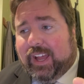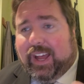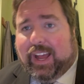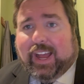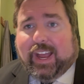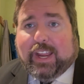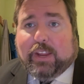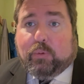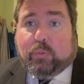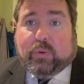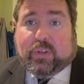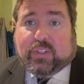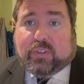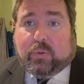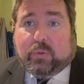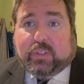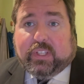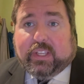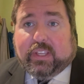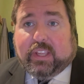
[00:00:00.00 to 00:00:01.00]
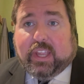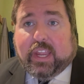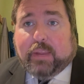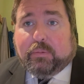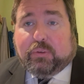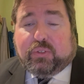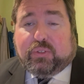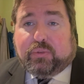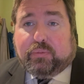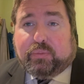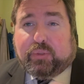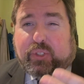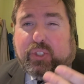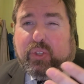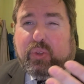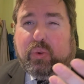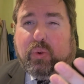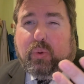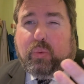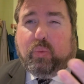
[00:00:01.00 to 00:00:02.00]
I was only able to
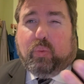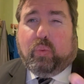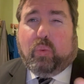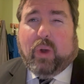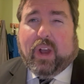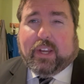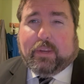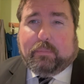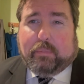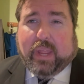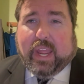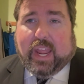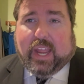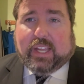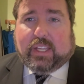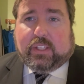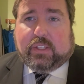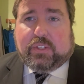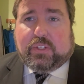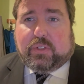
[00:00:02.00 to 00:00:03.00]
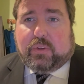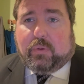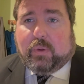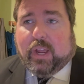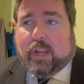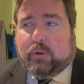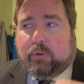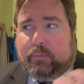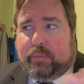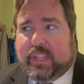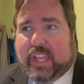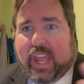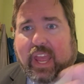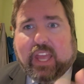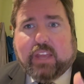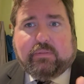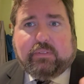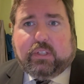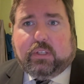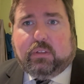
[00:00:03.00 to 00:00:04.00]
procure 1 bag, so I will be
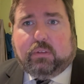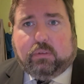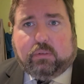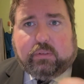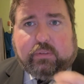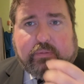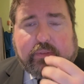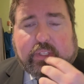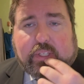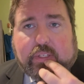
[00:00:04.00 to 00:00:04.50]
having a lot of the